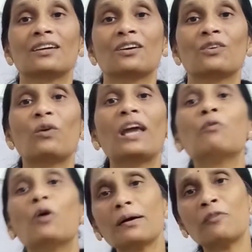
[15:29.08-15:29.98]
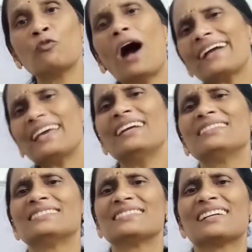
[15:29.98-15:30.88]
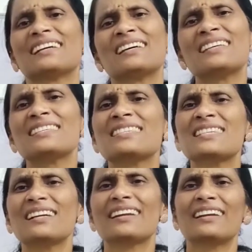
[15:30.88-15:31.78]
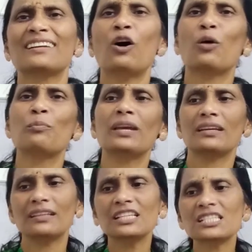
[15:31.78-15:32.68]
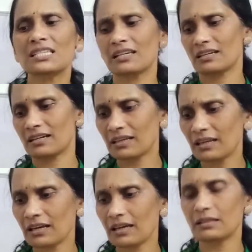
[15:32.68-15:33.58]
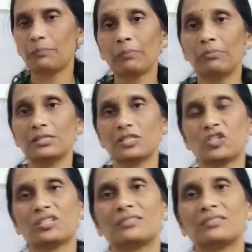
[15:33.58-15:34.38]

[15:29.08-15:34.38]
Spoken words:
While walking, children's hobby is kicking the pebbles.